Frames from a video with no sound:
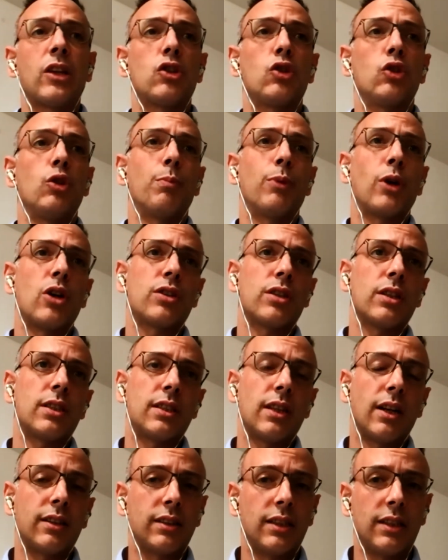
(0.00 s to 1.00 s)
So the process
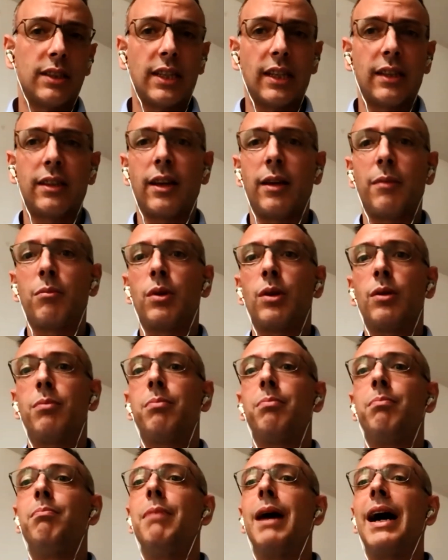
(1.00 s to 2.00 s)
started in September.
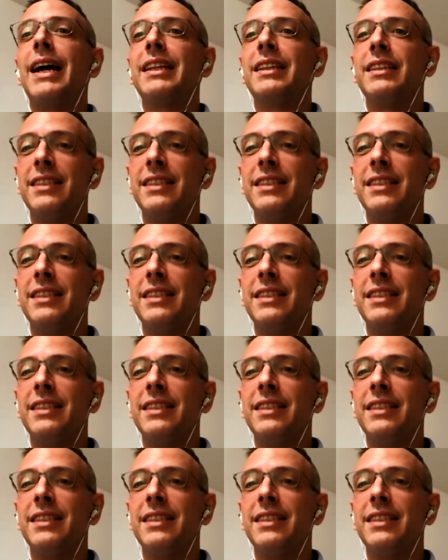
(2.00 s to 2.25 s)
By